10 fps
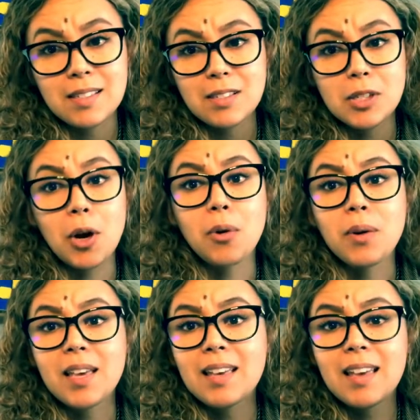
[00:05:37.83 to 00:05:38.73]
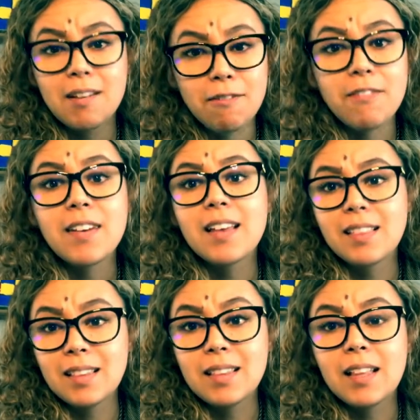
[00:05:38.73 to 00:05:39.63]
So if
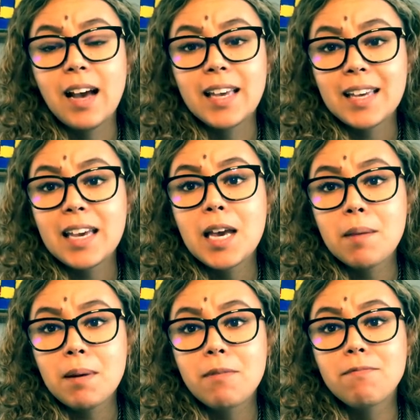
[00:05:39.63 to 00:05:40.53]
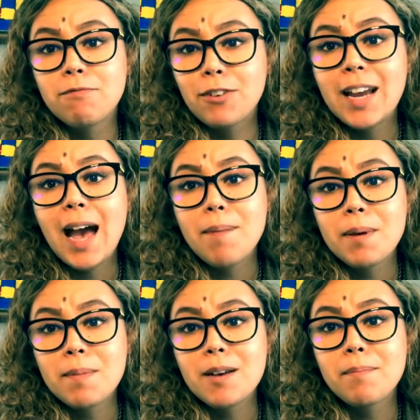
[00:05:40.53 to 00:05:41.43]
I can get him a free
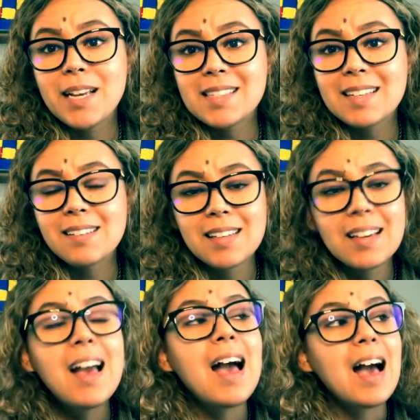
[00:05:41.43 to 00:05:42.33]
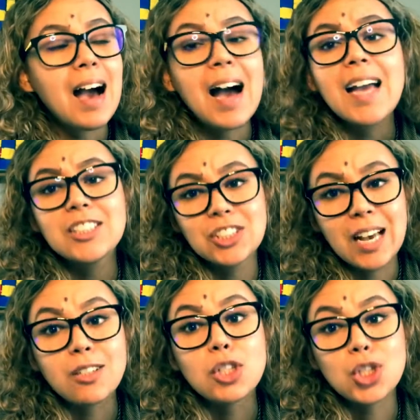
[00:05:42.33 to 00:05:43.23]
happy meal, basically, I
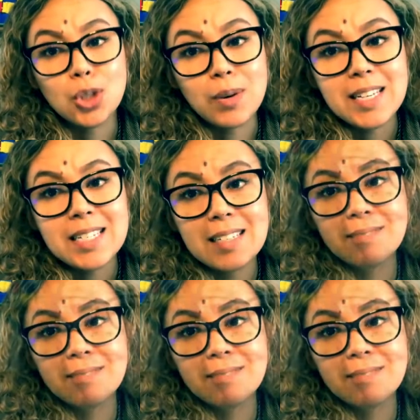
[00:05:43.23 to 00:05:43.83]
shall do it.